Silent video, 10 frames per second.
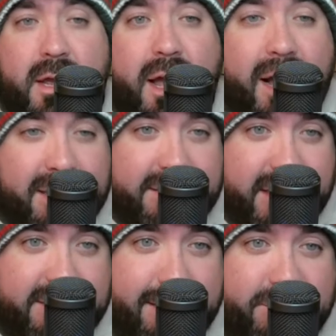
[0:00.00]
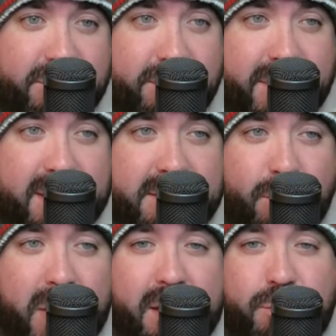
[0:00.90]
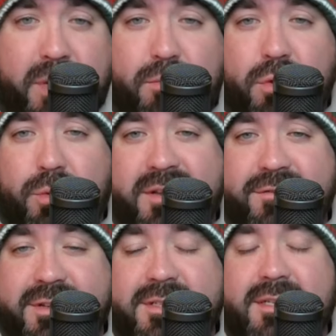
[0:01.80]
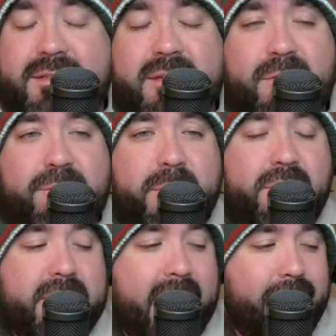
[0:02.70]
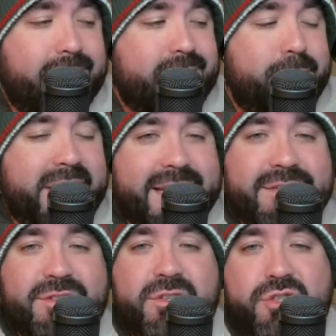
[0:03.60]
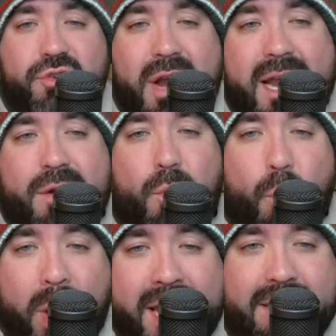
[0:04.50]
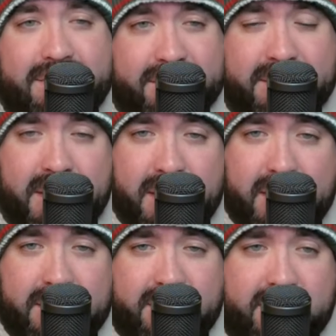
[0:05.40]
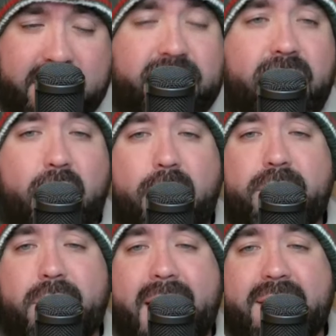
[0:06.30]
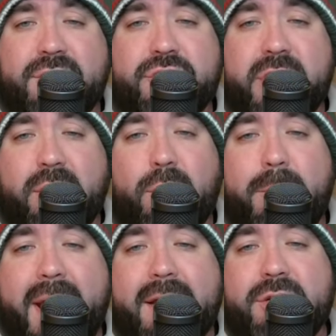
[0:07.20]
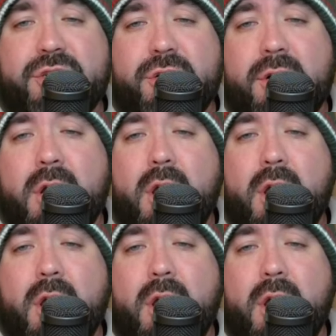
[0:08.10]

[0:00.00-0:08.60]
On today's episode of Locked On Wild, we will revisit some of Bill Guerin's biggest trade wins since he took over as general manager.